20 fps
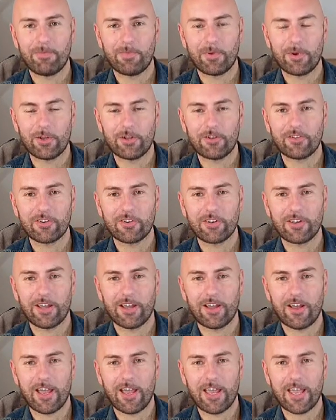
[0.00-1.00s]
But
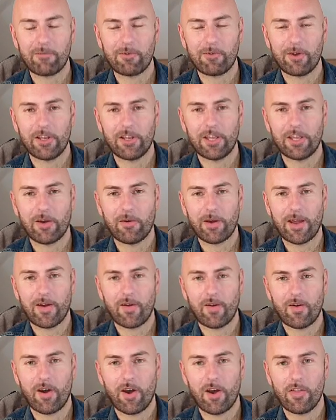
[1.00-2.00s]
I am going to go
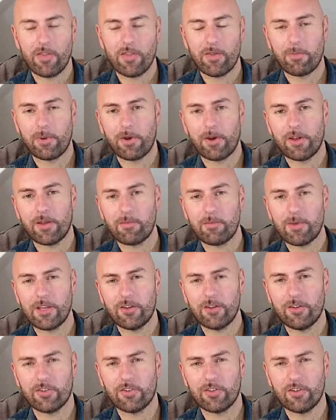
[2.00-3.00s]
out on the bike
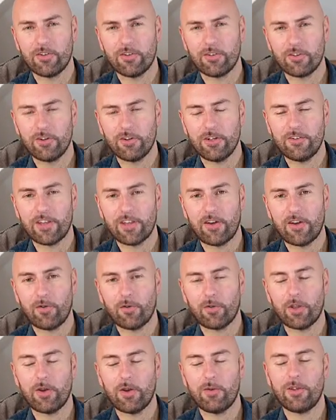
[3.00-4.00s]
because the sun is
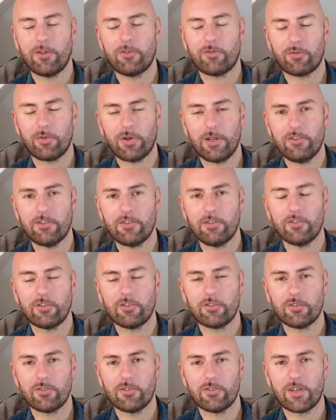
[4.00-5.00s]
out. Although it's freezing, the
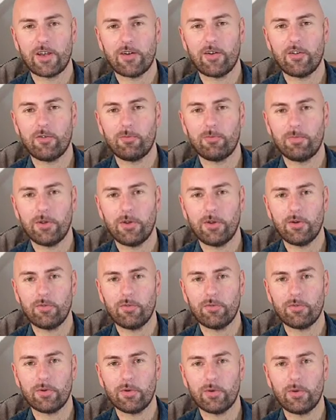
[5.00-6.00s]
sun's out, it's
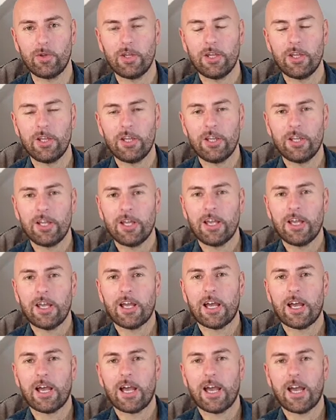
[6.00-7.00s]
beautiful,
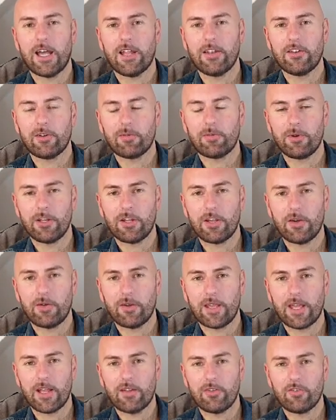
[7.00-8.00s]
and I'm going to
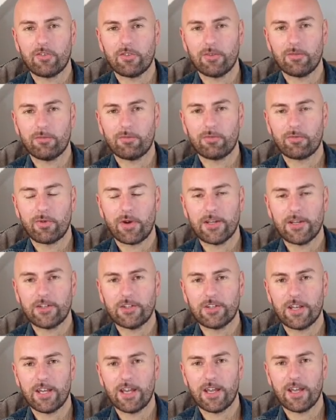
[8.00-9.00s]
go and get some
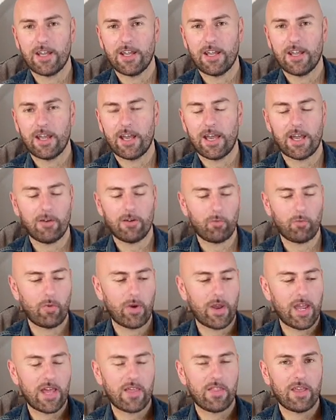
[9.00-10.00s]
fresh air and
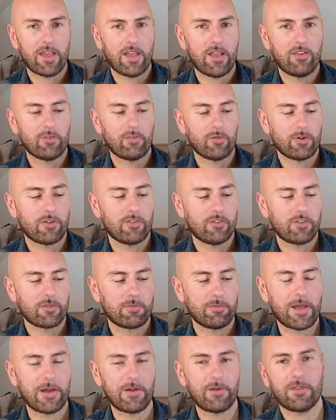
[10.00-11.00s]
wear this, or can
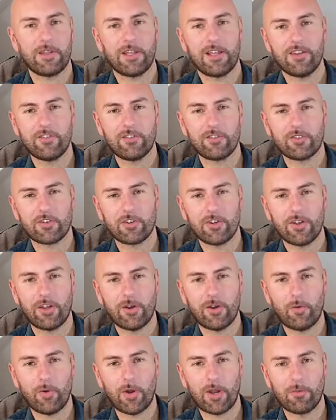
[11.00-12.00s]
smell this
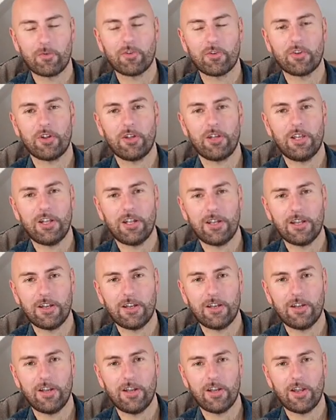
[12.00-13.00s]
when I'm
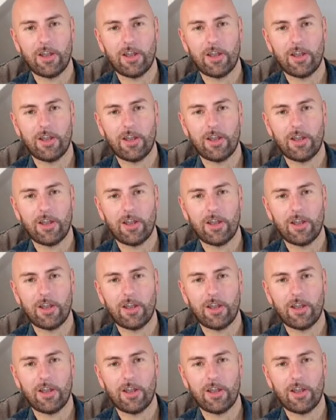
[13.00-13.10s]
cycling,